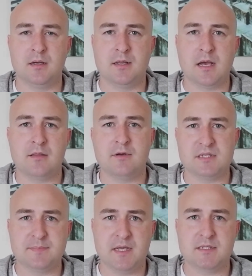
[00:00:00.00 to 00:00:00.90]
gathering
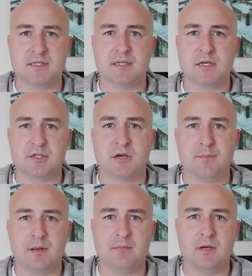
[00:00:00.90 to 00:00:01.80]
spaces like
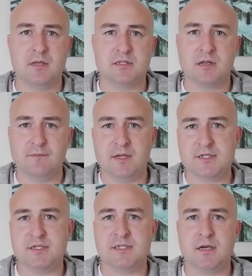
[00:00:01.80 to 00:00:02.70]
shopping malls,
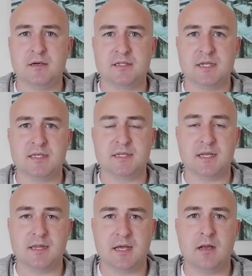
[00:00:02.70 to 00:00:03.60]
convention centers, things
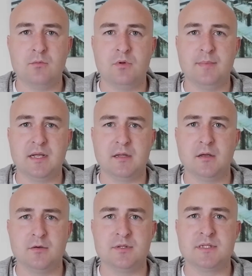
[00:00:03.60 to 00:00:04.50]
like that will be
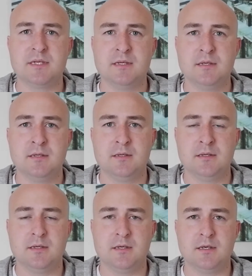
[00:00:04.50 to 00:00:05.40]
closed
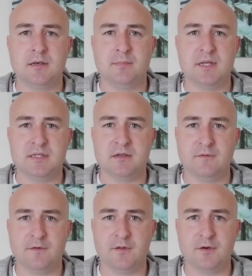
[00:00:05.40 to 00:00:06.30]

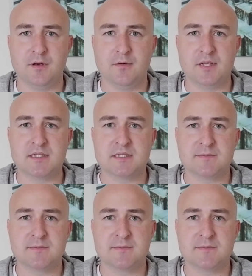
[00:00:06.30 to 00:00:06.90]
until further notice.